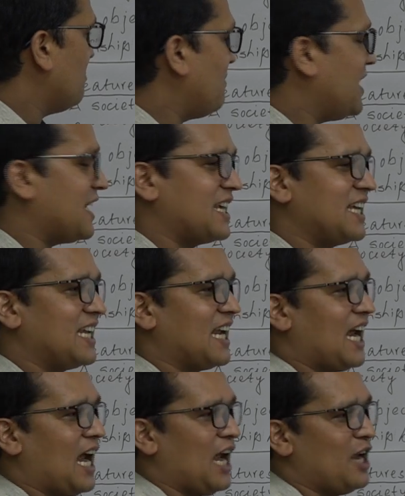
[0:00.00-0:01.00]
making
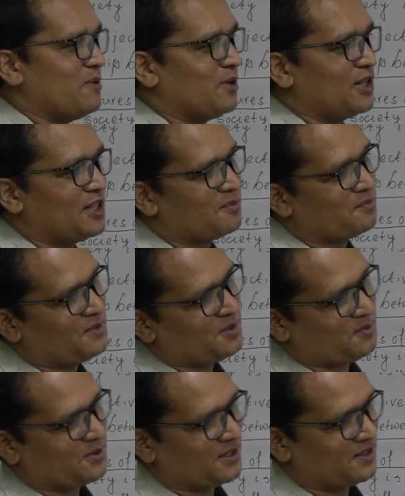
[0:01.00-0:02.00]
able
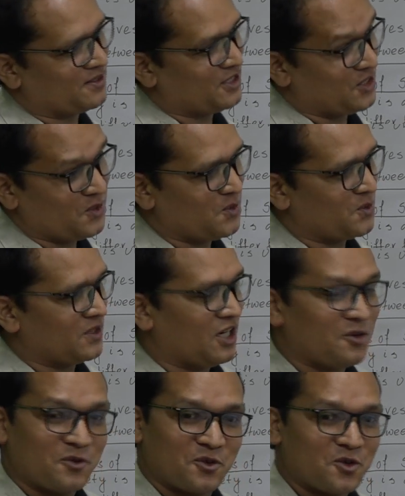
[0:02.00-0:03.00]
people. Oh,
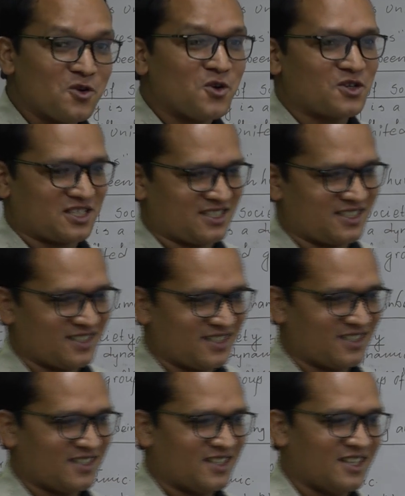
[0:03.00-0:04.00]
of course.
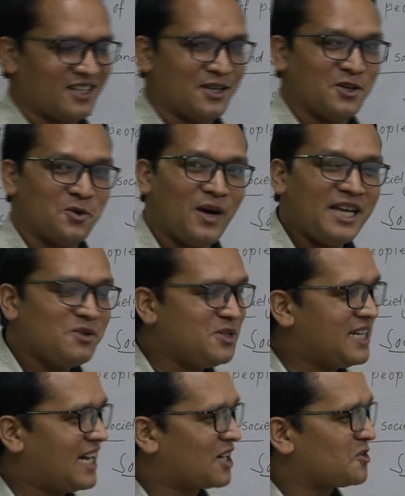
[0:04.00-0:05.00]
Why we
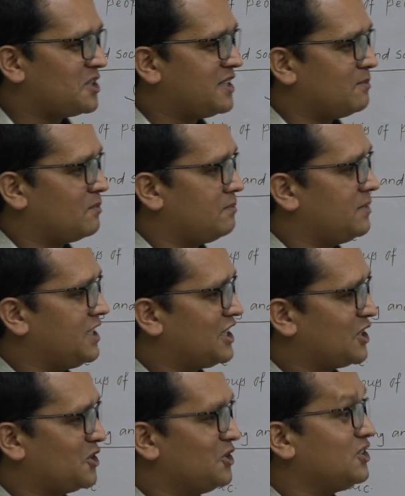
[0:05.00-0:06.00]
are
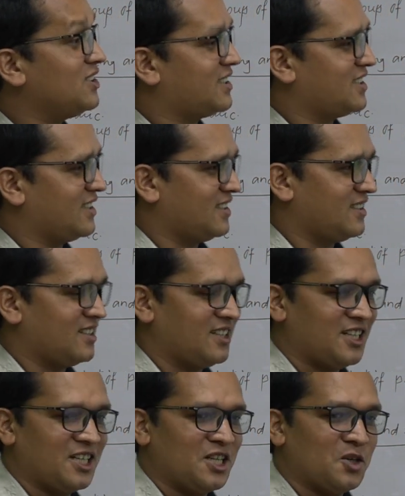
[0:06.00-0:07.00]
being good?
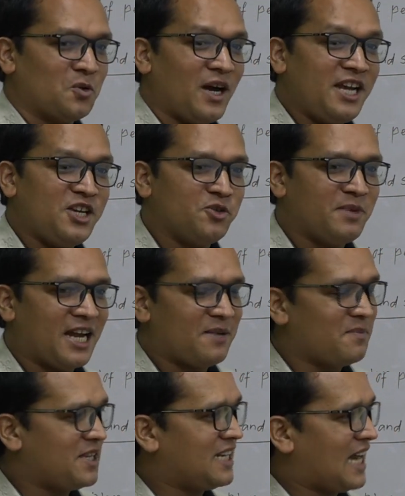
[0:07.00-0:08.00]
Why human
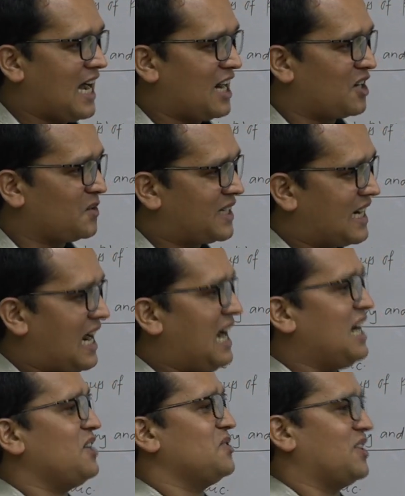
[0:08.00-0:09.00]
beings are doing
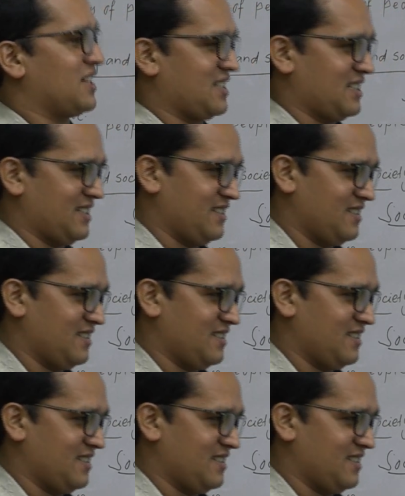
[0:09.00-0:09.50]
hard work?